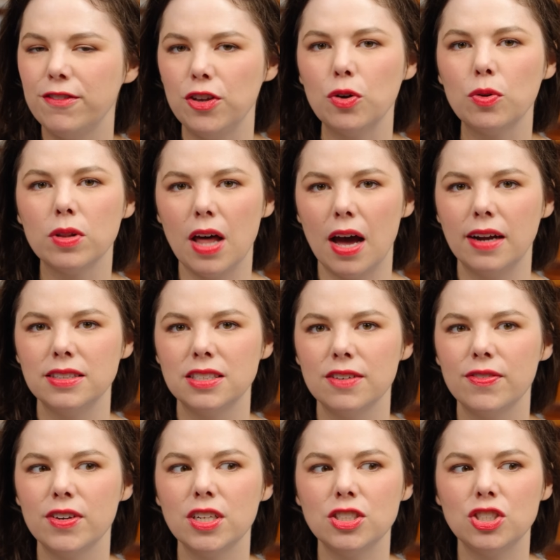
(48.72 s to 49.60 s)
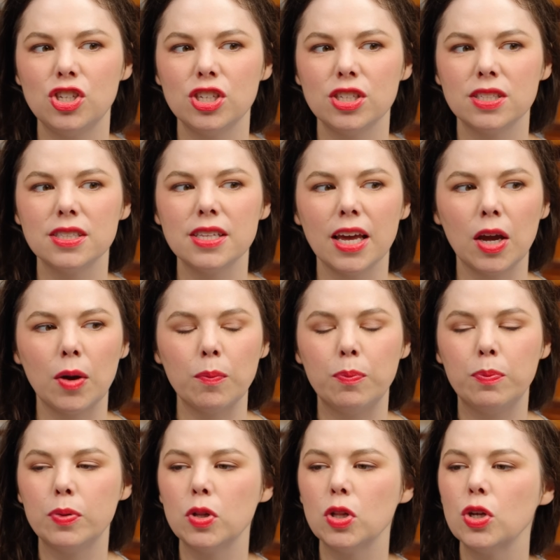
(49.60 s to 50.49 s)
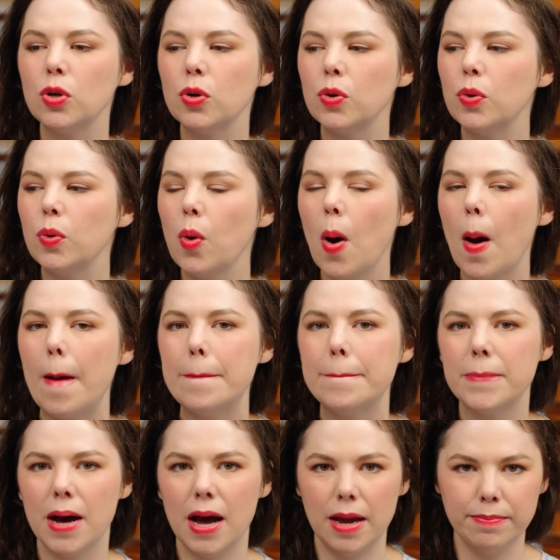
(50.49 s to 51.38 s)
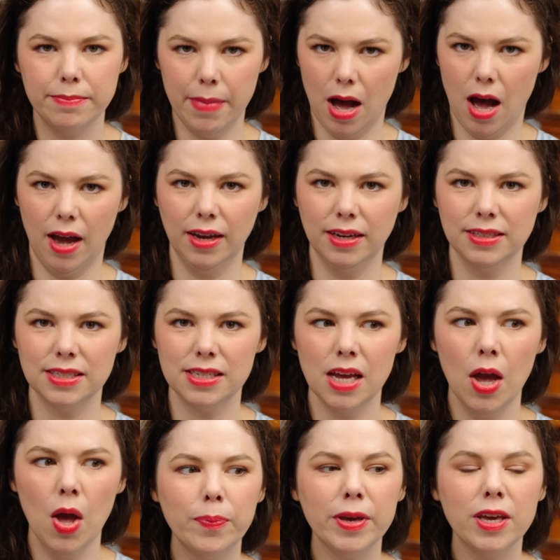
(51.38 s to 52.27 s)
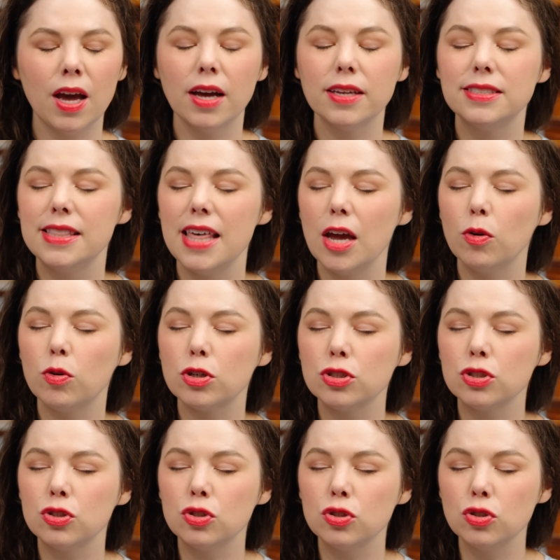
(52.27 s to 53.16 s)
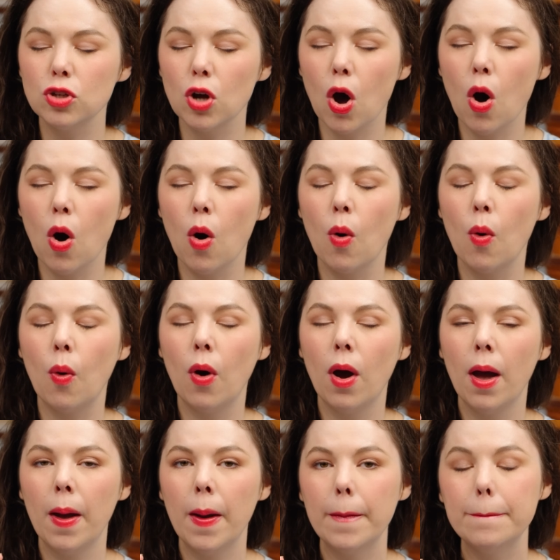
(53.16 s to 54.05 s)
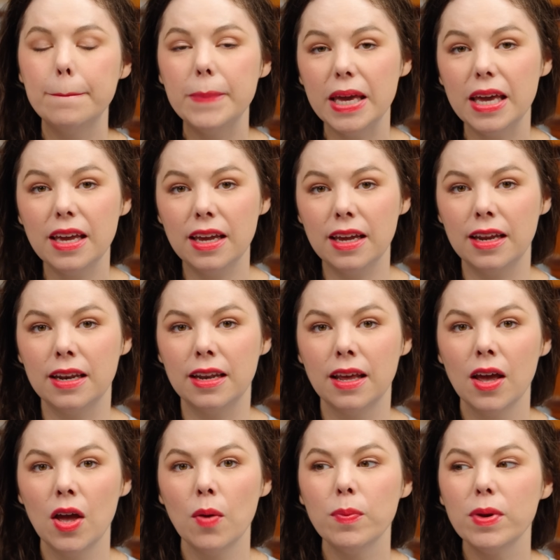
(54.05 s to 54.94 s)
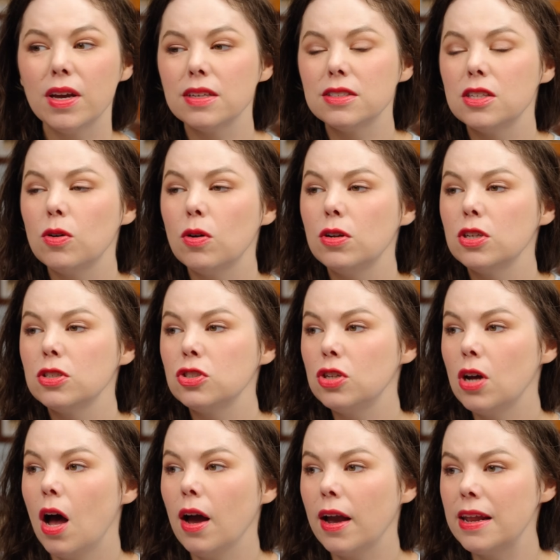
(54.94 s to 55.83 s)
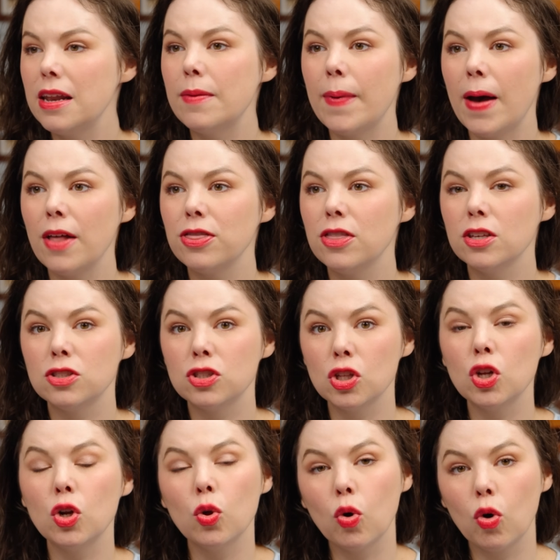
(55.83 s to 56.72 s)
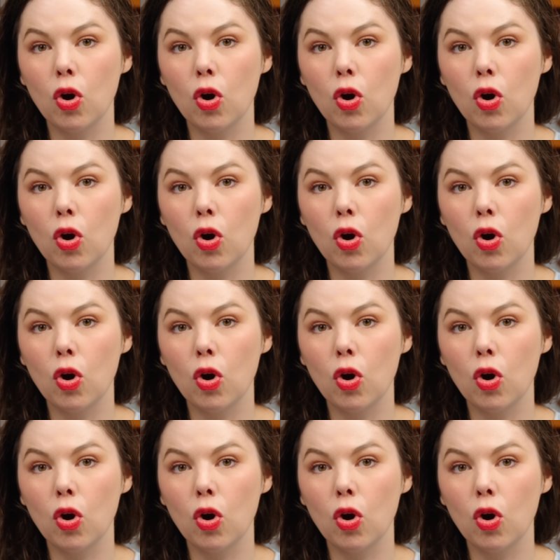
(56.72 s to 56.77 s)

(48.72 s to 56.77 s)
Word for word: few lines of it just like blew my mind because they were so mean because they were just talking about this little